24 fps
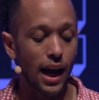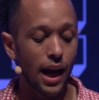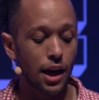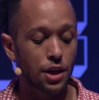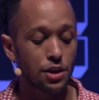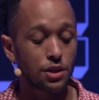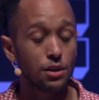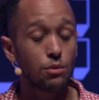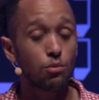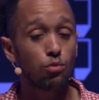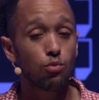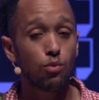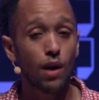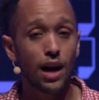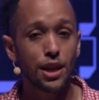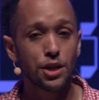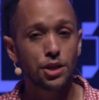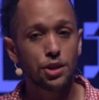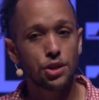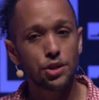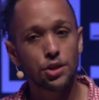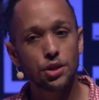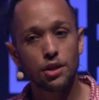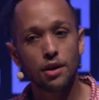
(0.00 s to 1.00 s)
actually
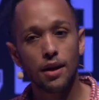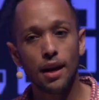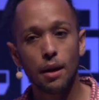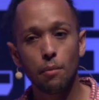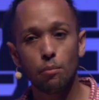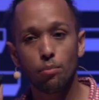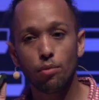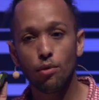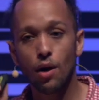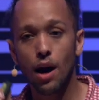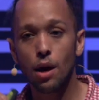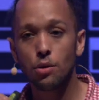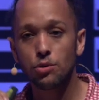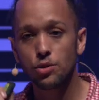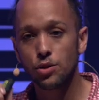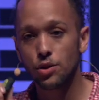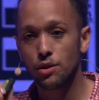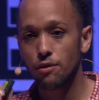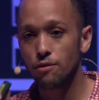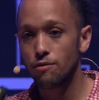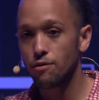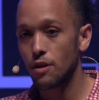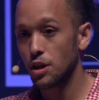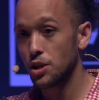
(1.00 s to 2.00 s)
register a
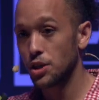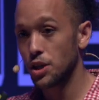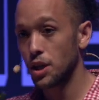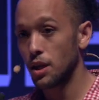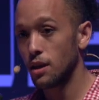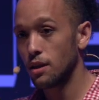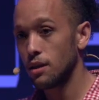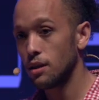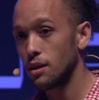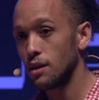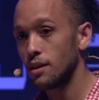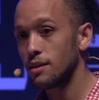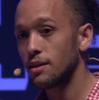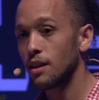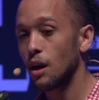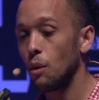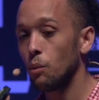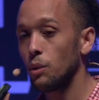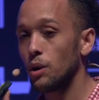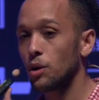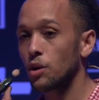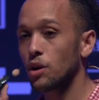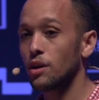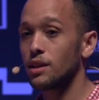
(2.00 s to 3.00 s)
browser function that
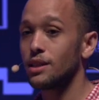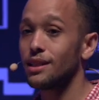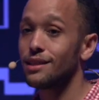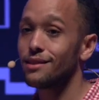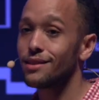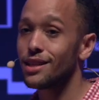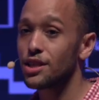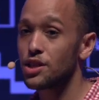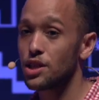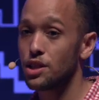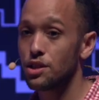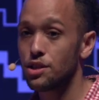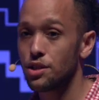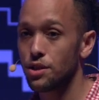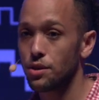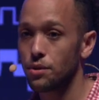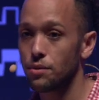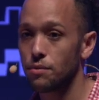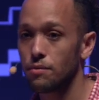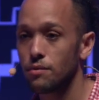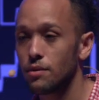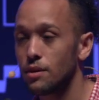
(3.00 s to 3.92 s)
we are going to listen to.